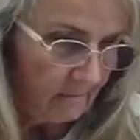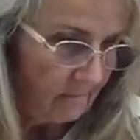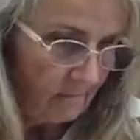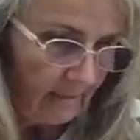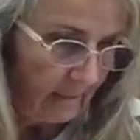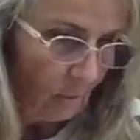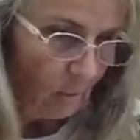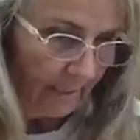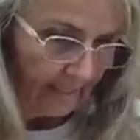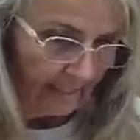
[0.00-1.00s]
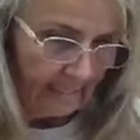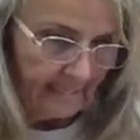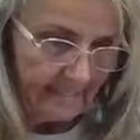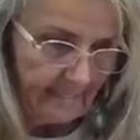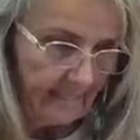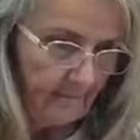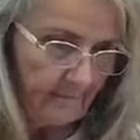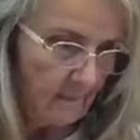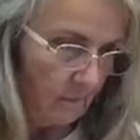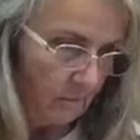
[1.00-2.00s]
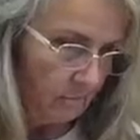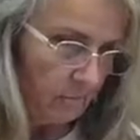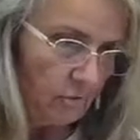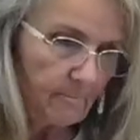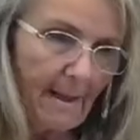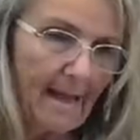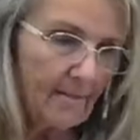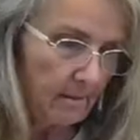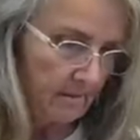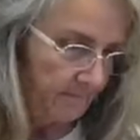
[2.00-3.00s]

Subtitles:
really quick and easy. So you just buy